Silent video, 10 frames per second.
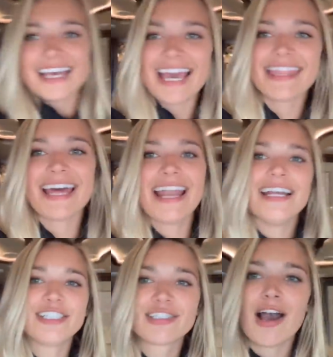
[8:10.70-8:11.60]
And then
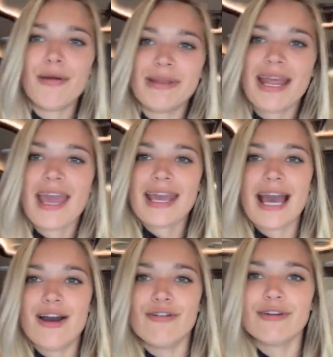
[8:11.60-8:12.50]
I just come and hang
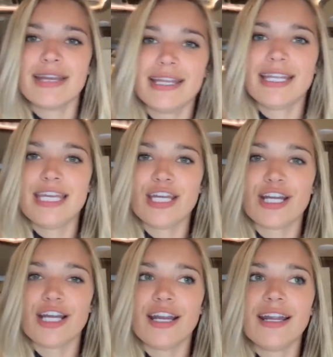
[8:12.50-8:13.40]
out in
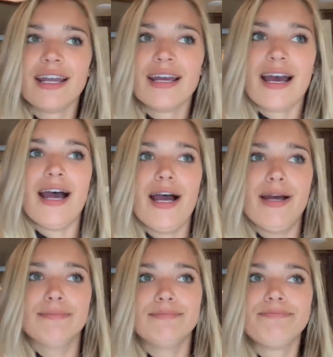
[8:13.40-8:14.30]
here,
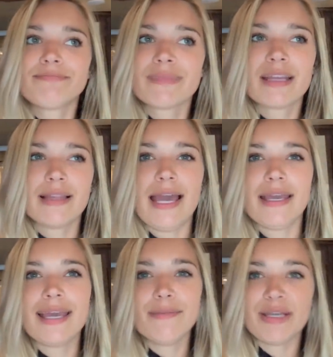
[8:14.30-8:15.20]

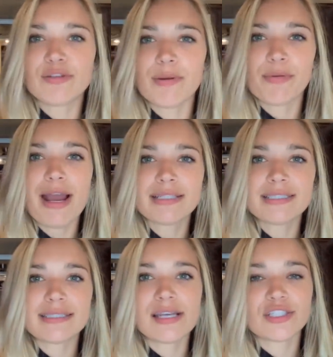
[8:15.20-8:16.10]
like in between
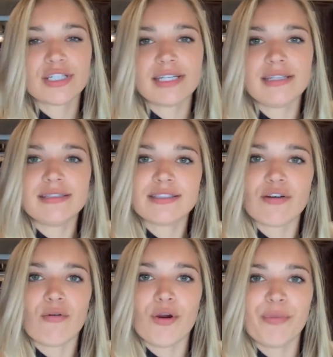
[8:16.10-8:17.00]
practice sessions
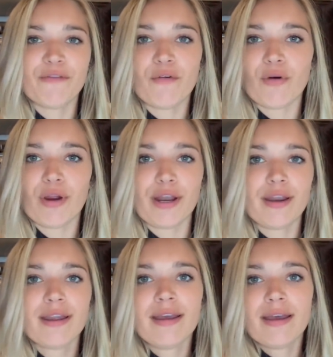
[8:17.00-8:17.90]
or
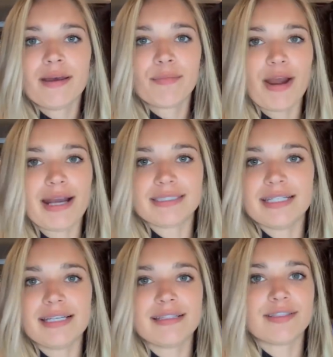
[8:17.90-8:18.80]
before
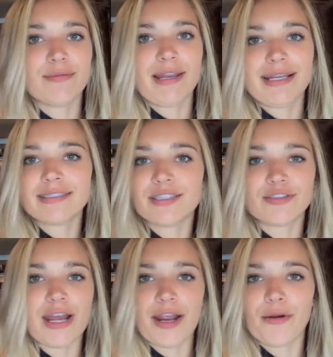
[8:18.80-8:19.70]
practice or when I get to the
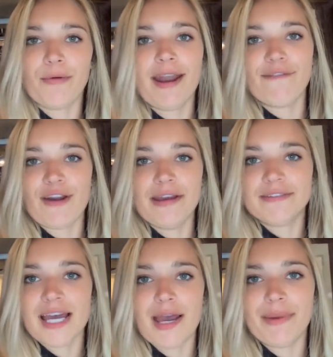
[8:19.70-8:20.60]
track or whenever I
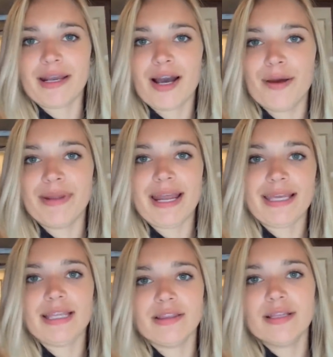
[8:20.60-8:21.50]
have time, I come and I
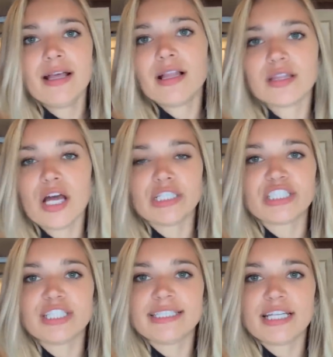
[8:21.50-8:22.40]
eat
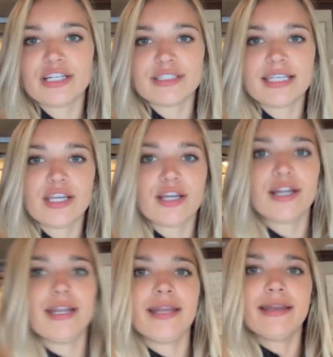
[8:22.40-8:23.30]
lunch and dinners
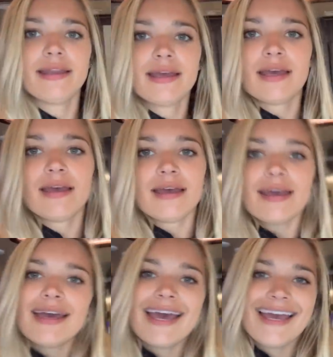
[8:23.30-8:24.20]
here,
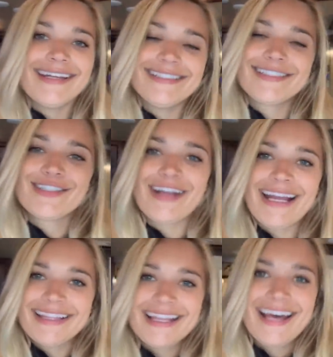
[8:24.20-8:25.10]
and it's
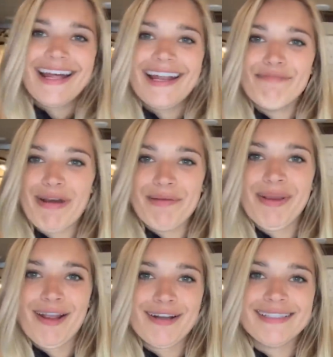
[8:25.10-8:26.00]
great that my
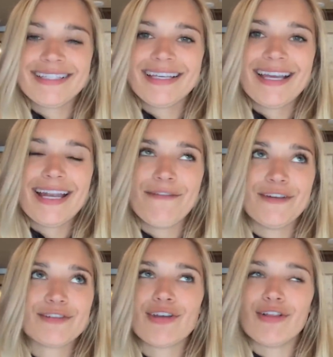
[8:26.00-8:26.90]
parents, and I
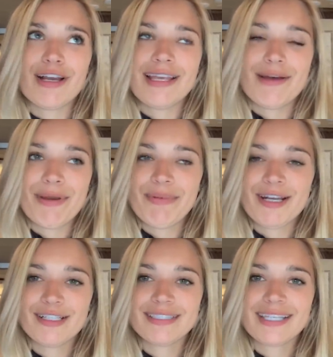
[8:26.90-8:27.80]
feel so lucky that my
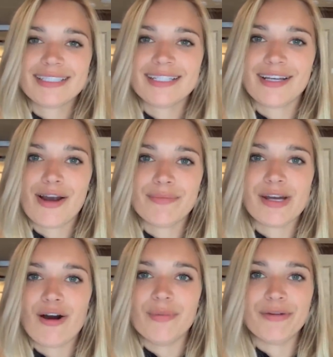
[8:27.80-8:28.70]
parents get to come to
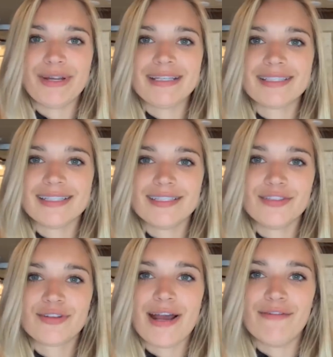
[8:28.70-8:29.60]
all my races
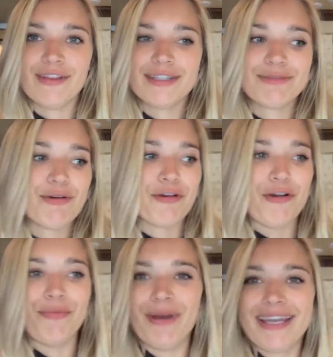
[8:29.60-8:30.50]
and travel in this
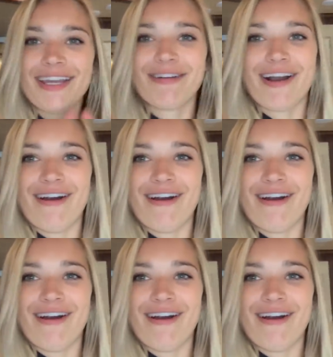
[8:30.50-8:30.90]
motorhome. But here we go.